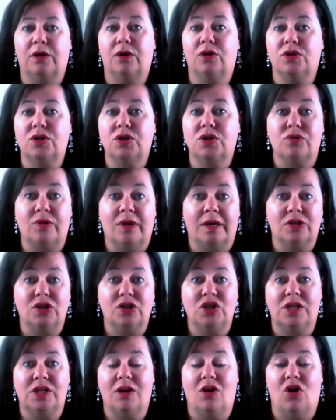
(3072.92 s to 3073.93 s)
good
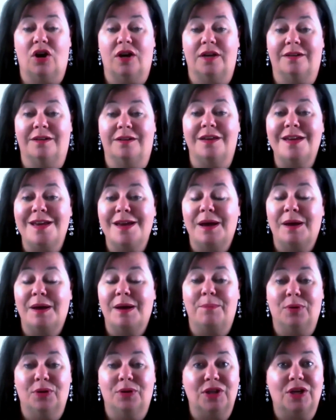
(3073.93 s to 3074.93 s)
strategy on
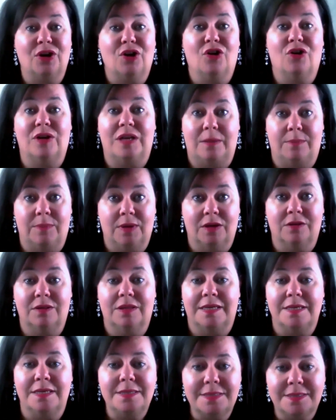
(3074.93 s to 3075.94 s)
building our email
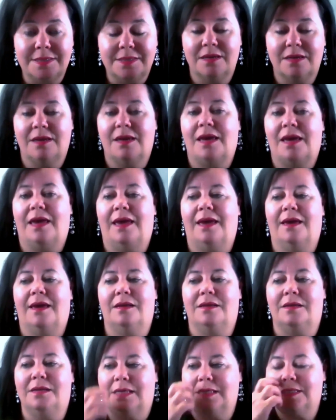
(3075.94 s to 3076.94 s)
list.
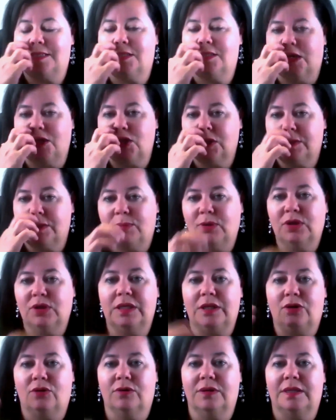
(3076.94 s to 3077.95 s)
And it's not just
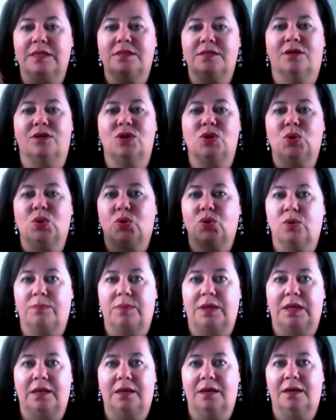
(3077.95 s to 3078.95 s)
building your list on social
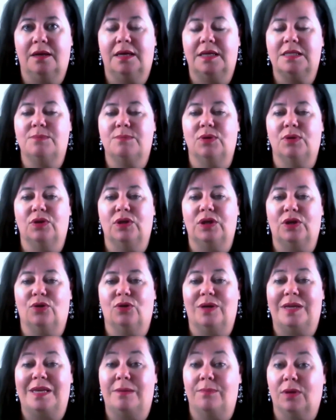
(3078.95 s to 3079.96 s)
media, it's building
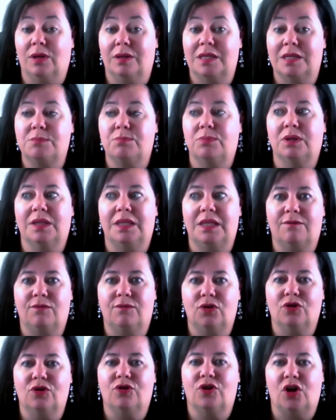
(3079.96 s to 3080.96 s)
your email list, believe
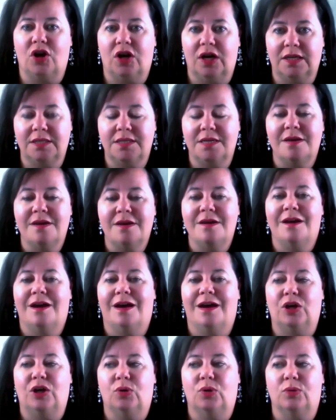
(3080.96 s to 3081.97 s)
it or not.
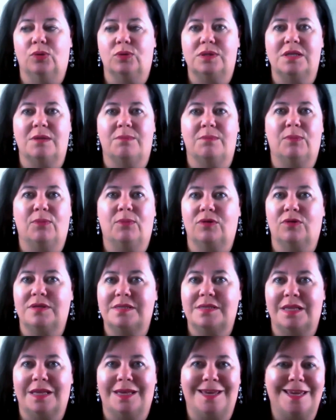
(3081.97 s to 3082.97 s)
I know some people are
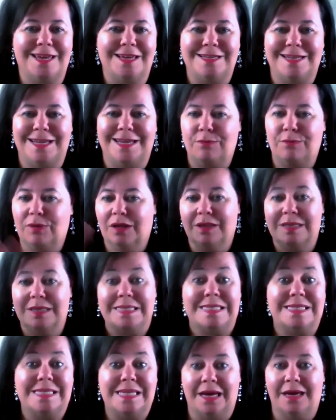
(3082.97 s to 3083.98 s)
thinking email
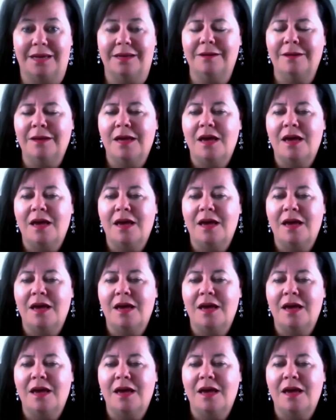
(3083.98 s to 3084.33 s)
is dead,